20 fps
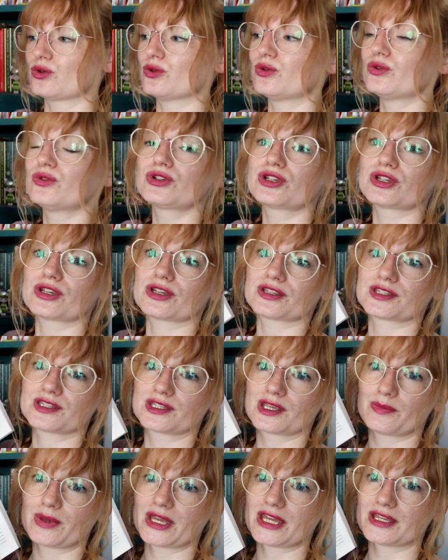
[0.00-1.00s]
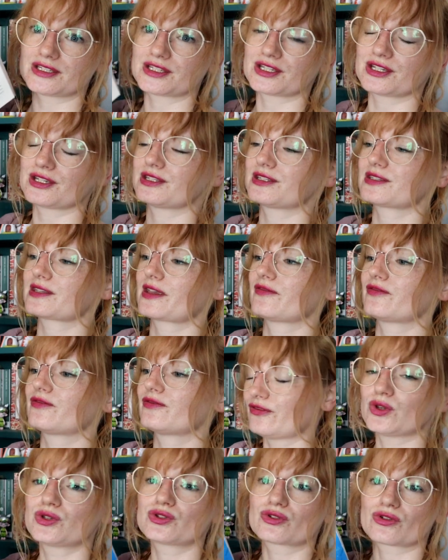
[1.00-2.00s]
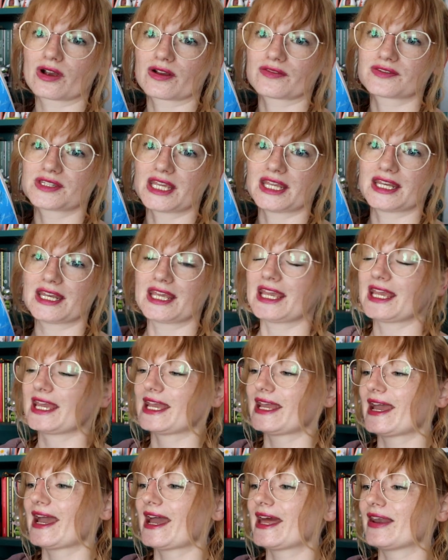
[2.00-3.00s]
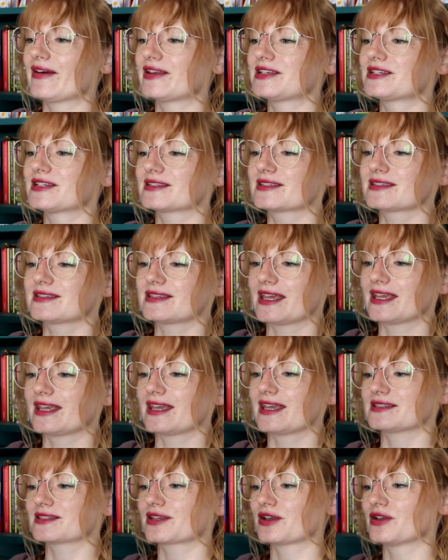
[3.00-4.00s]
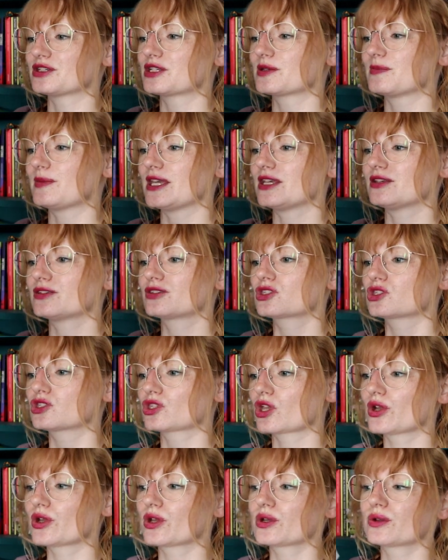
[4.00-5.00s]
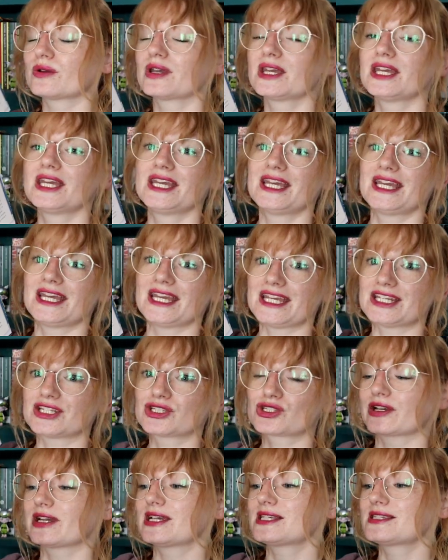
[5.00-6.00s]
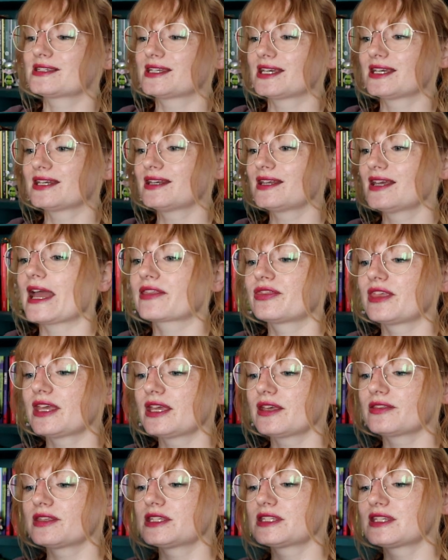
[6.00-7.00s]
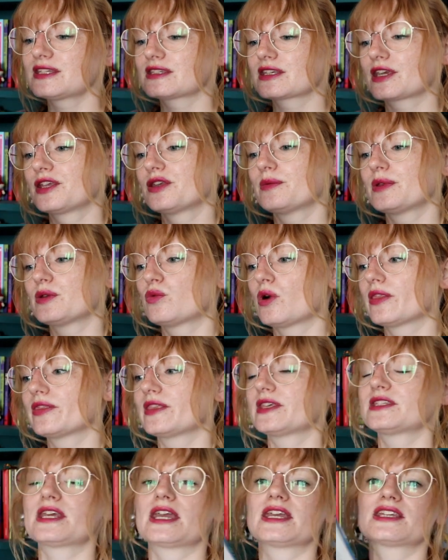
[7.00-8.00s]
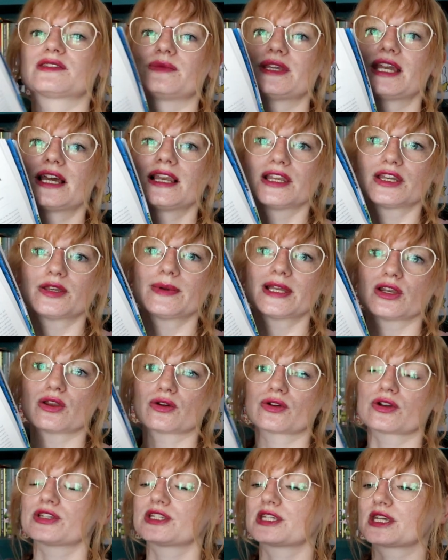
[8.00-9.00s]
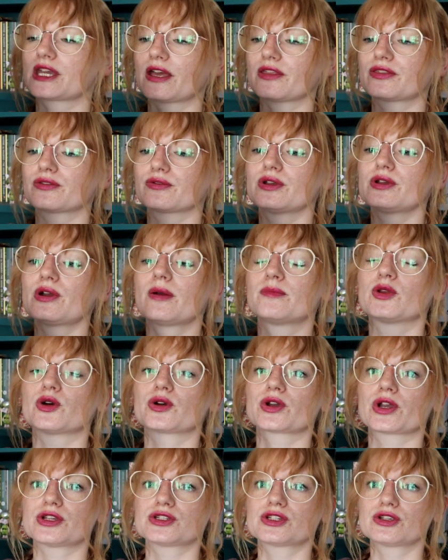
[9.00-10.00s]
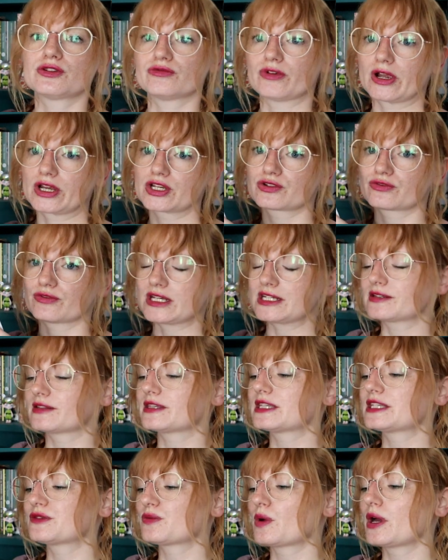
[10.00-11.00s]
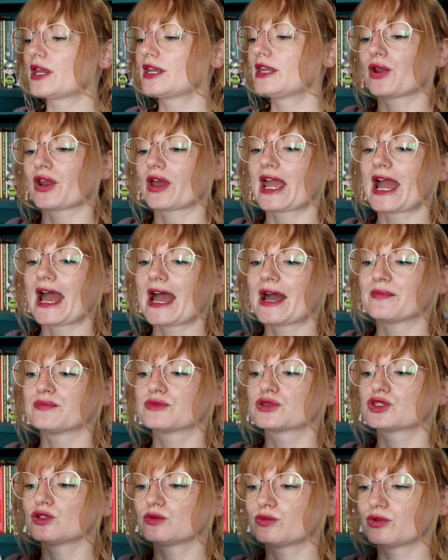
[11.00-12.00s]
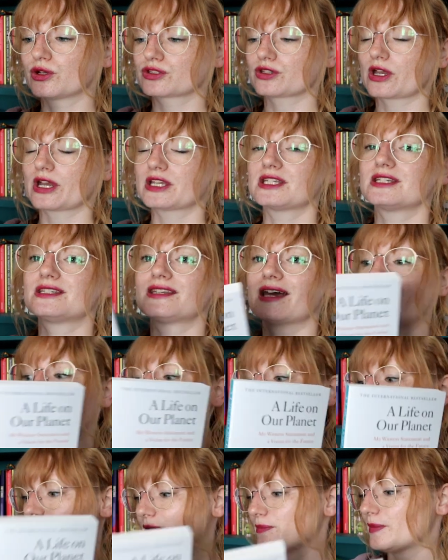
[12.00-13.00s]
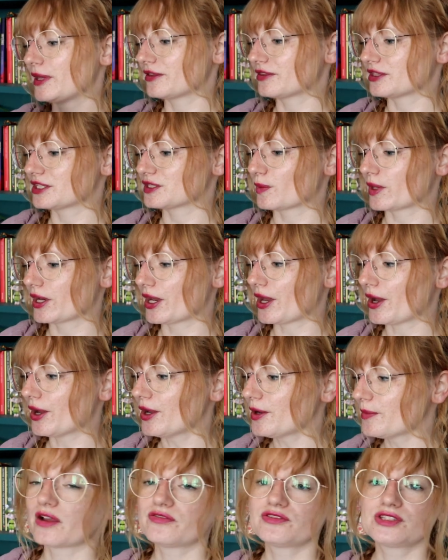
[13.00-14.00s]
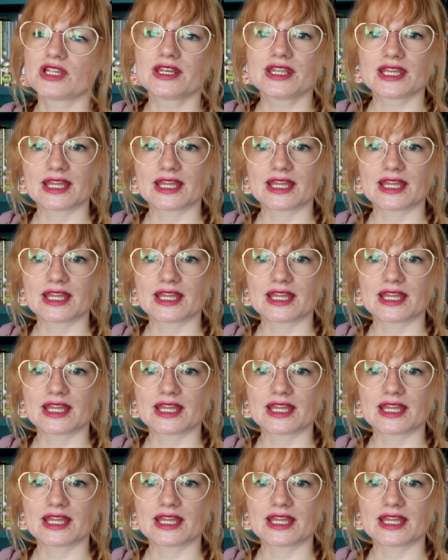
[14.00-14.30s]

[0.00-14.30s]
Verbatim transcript: gorgeous pictures and photographs in here, and I just think it's going to be so interesting. I think this is going to be one that takes me a little bit longer to get through. I'm not going to rush read this one, but I am super excited to actually pick this one up. I've done